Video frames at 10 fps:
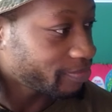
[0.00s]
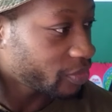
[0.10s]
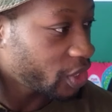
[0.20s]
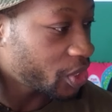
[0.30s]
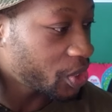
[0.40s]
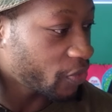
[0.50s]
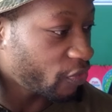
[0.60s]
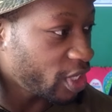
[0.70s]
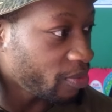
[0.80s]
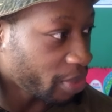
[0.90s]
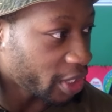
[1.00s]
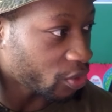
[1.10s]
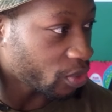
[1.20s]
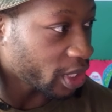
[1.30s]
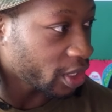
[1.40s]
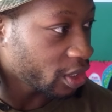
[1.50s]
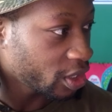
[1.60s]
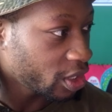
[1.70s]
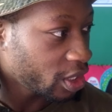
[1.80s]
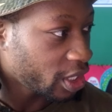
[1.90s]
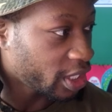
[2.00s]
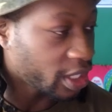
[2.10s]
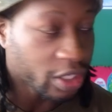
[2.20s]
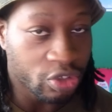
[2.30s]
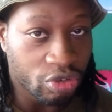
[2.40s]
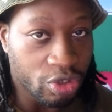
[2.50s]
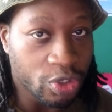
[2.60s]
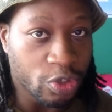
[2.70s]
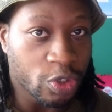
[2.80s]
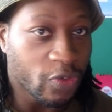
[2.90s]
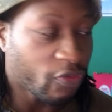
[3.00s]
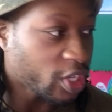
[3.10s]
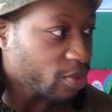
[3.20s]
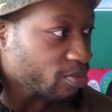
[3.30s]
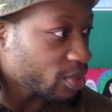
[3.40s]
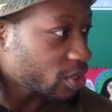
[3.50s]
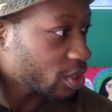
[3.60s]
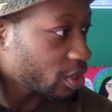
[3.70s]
This is a theme, by the way, and I'll introduce you to themes